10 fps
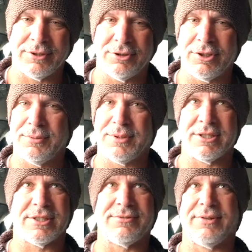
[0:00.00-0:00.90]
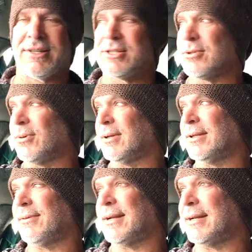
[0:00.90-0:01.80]
YouTube is just fucking
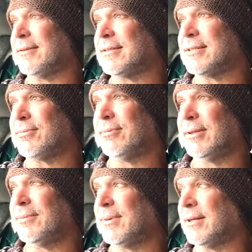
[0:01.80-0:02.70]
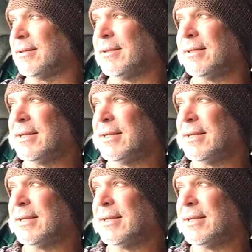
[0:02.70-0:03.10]
squirrely right now. It's just really weird.